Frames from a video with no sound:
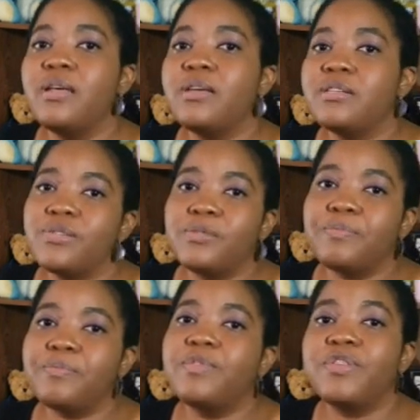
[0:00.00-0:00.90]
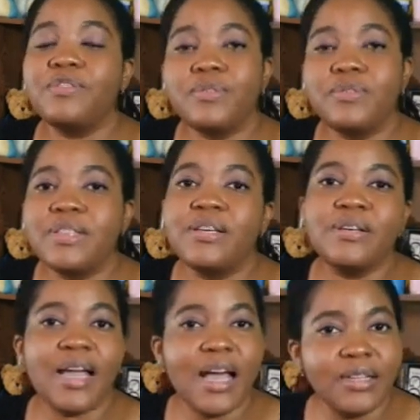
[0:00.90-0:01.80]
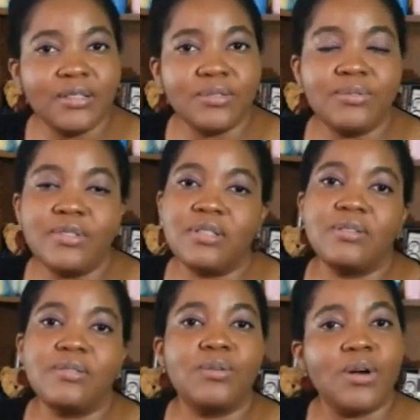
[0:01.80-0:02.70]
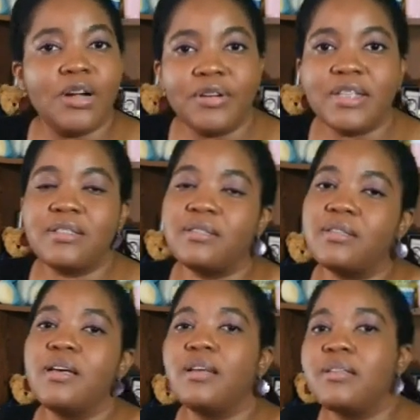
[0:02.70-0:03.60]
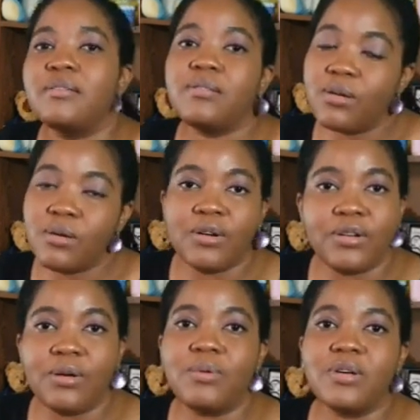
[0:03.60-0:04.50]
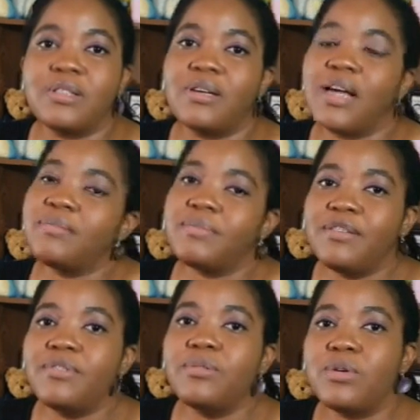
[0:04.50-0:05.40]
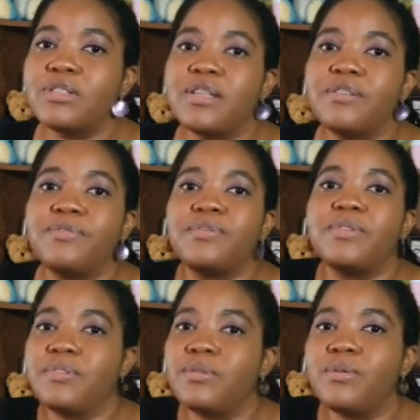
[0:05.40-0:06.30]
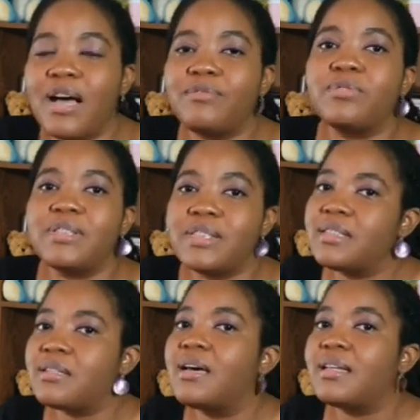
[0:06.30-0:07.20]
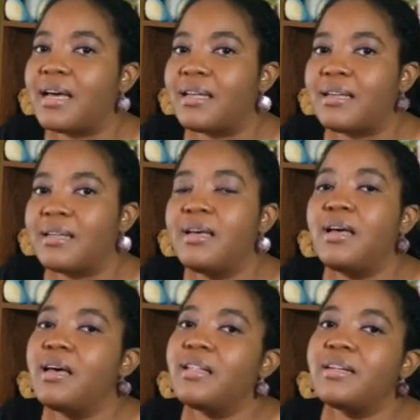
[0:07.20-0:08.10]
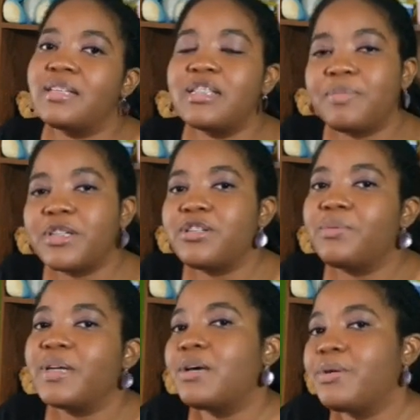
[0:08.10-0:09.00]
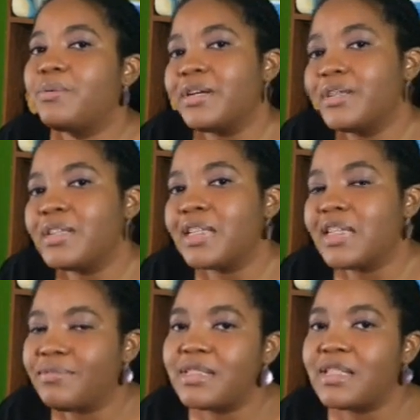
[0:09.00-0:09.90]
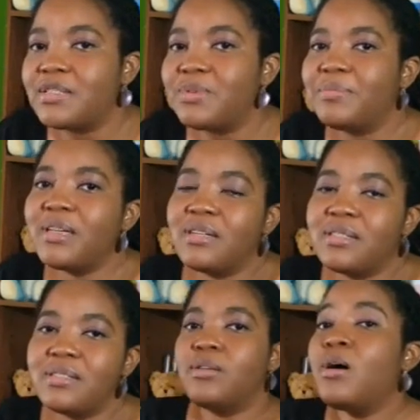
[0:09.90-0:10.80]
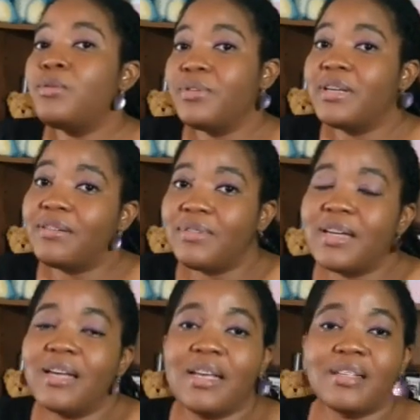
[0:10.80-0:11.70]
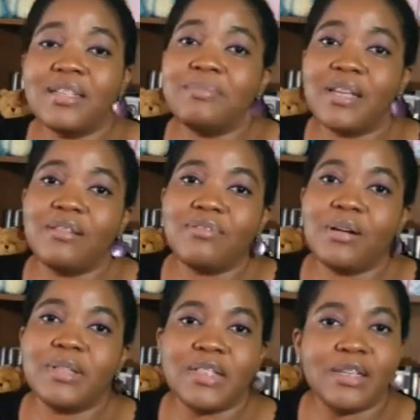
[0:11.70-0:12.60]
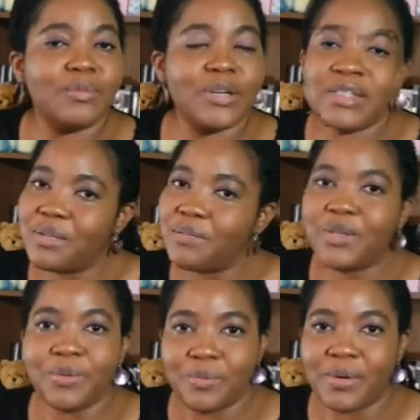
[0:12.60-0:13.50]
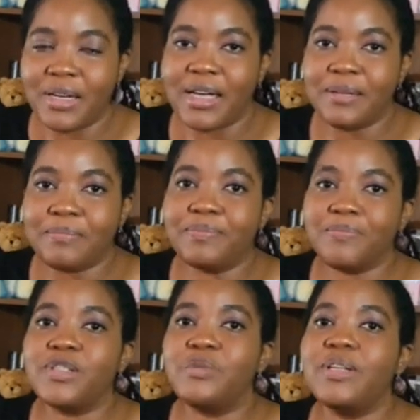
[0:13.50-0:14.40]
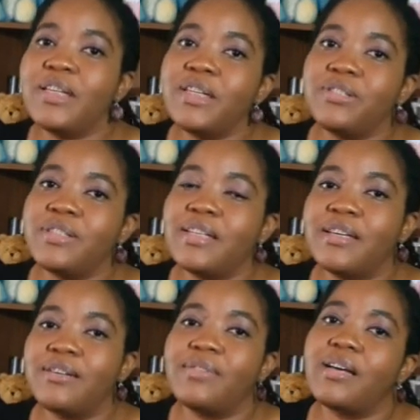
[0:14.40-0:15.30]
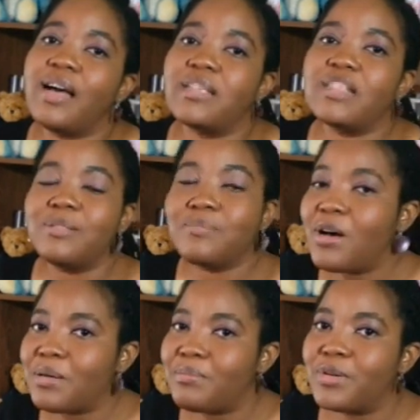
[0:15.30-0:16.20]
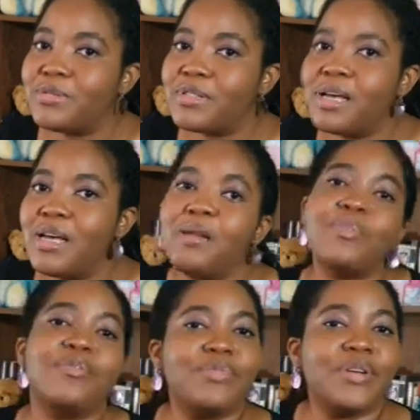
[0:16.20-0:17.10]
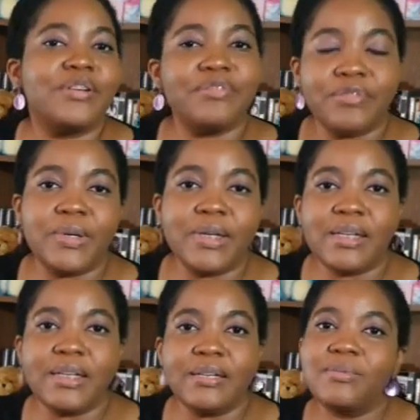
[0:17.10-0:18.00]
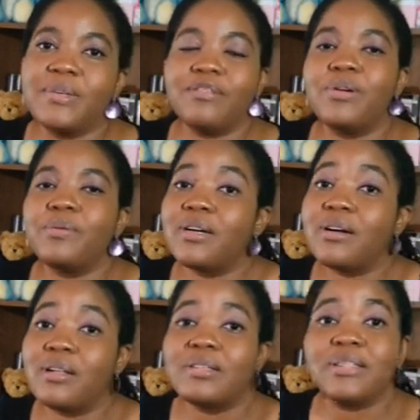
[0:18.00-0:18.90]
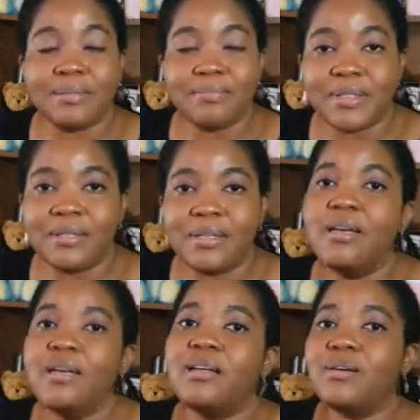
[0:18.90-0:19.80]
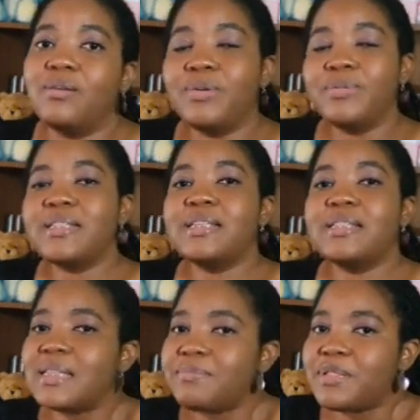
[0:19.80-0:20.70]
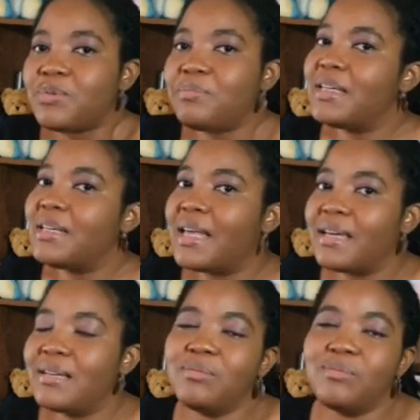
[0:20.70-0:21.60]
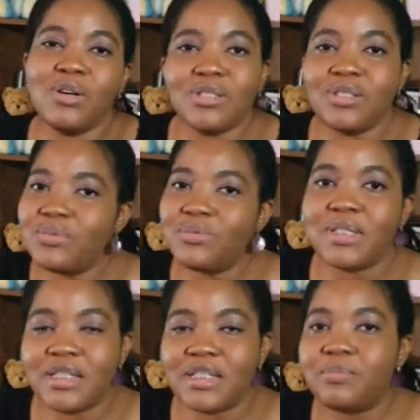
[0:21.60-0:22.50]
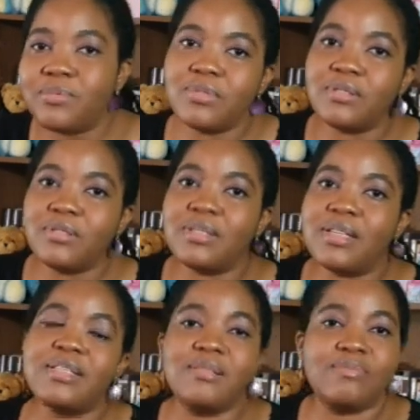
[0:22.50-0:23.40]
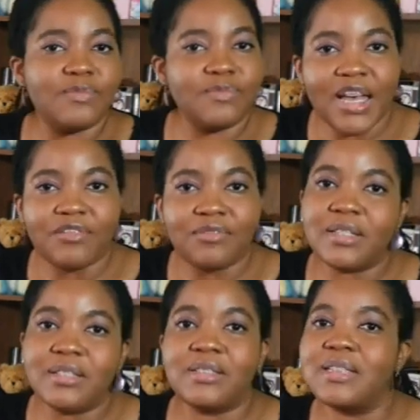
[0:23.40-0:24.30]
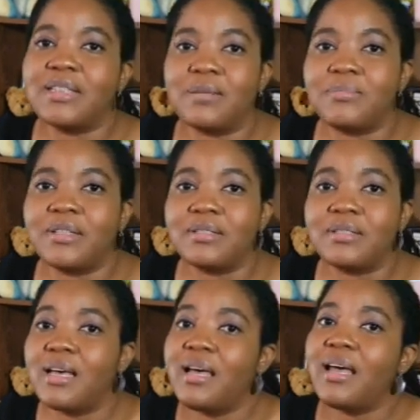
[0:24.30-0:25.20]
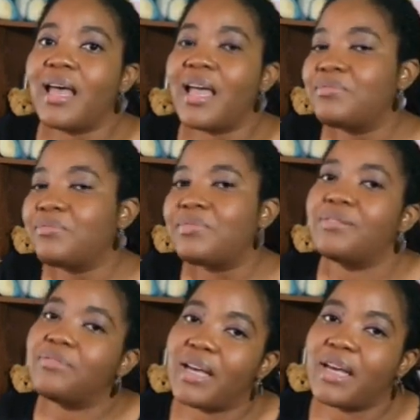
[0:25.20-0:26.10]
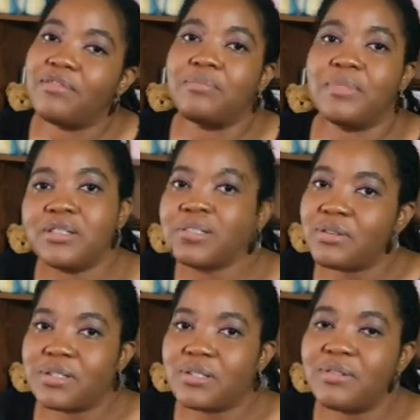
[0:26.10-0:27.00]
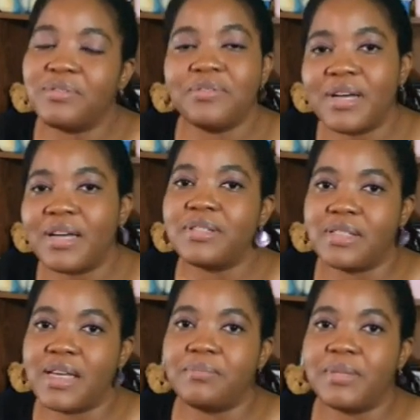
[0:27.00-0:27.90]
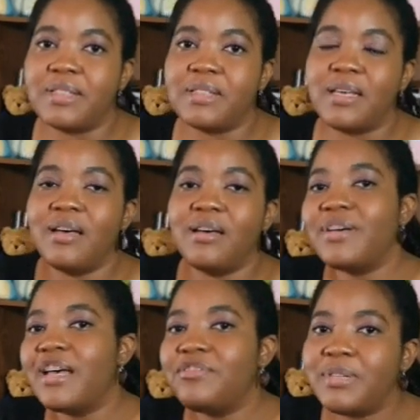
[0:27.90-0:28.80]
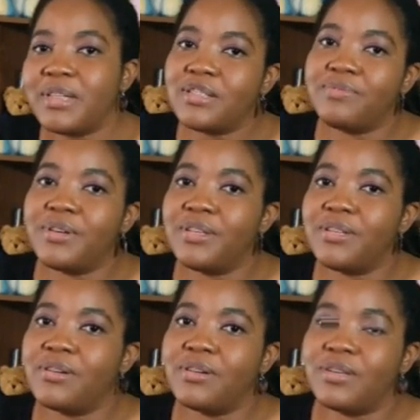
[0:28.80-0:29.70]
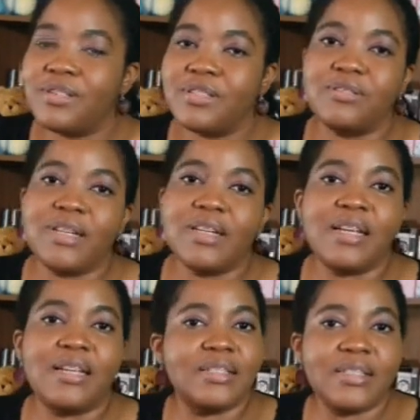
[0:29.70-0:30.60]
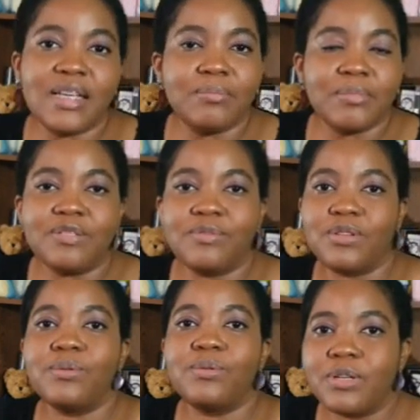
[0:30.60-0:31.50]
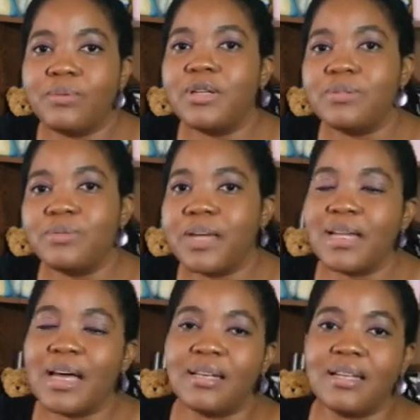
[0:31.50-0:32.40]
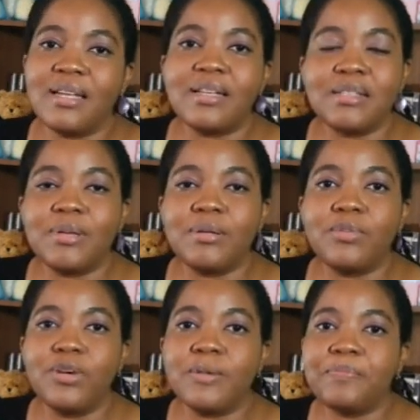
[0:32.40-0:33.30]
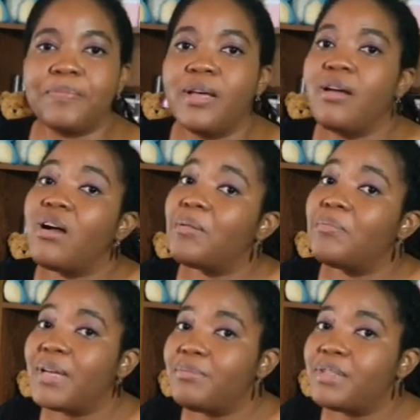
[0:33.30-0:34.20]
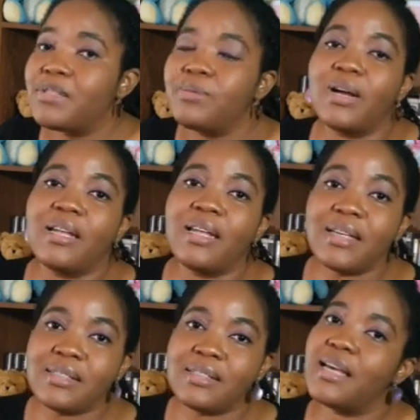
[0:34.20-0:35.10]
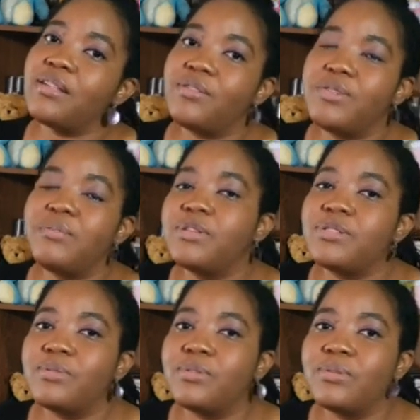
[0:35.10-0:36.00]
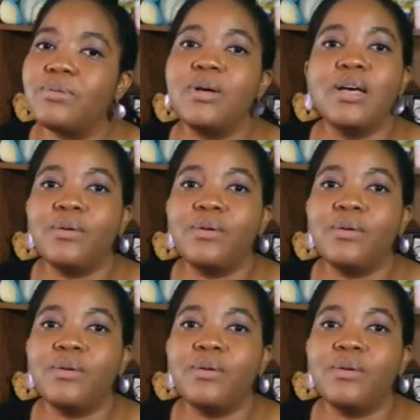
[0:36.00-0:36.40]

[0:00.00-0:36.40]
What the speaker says: So for the fluids that you can use, the ORS, the coconut water, and even water if you don't have those things on hand, there's a special way that we want you to give it as well, because how you give it can actually make the vomiting worse, and we don't want that. So we need you to give a small amount, but very frequently. Give what we call sips. Now, when we say sips, we mean like 1 to 2 teaspoons, that's 5 mils to 10 mils, every 5 minutes or so, every 5 to 10 minutes. 5 mils for your younger children, and then 10 mils for the older ones who can handle a little bit more. Our babies who are less than 3 months old, though, we